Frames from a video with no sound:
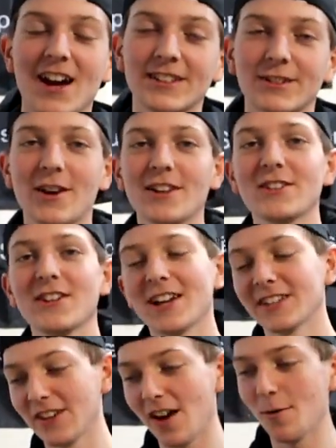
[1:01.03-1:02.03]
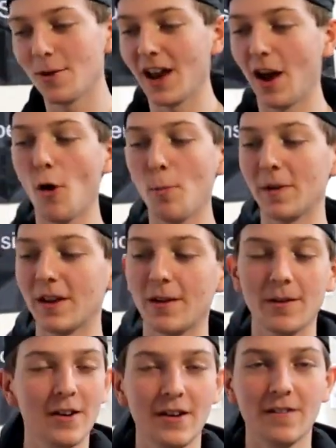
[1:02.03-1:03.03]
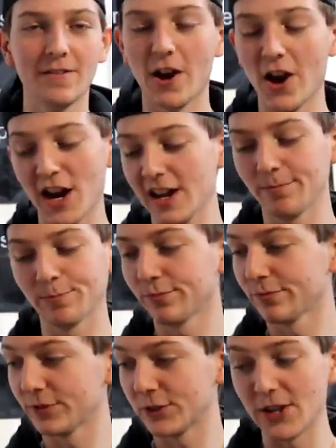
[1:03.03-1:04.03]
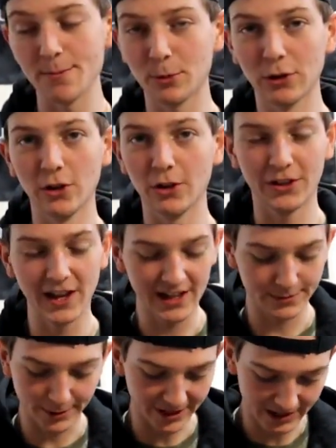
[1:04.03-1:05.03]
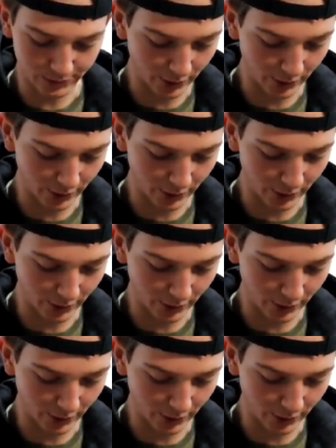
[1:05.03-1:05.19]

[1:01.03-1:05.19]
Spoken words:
guys, so as you guys saw when I opened it, very simple little things, but this is